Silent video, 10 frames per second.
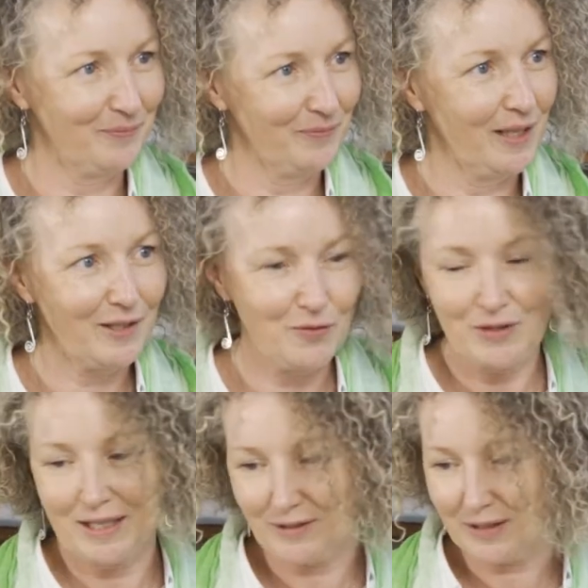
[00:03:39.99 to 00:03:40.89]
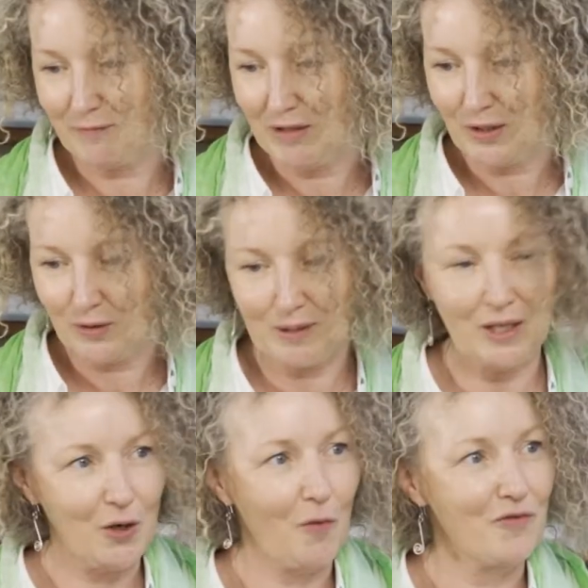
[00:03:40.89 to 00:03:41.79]
it can real kind
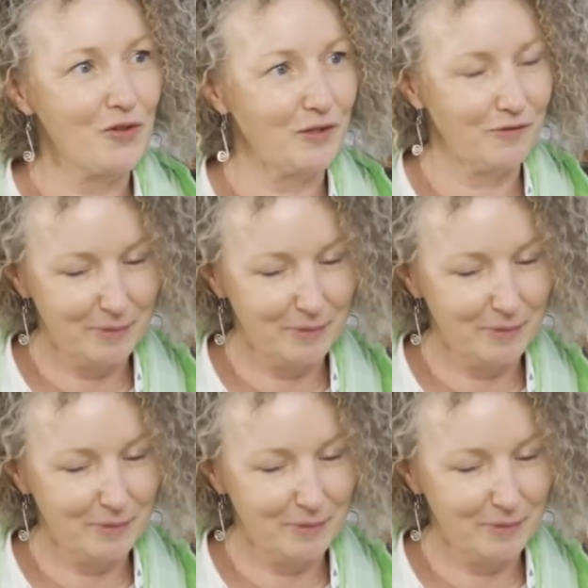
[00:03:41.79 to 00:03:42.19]
of comfort of